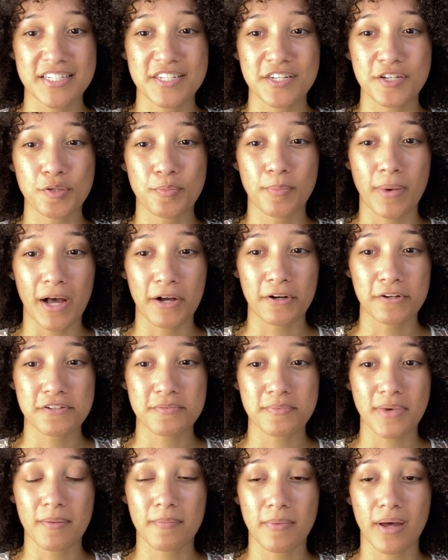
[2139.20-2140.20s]
It still
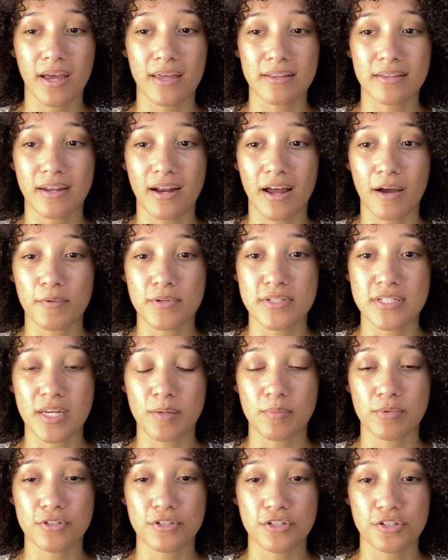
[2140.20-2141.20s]
boggles my mind that I
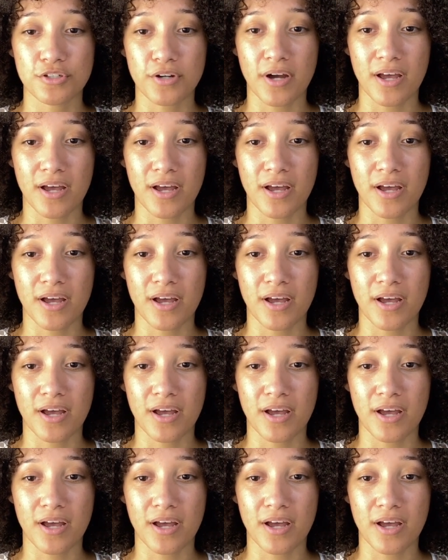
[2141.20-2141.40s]
was able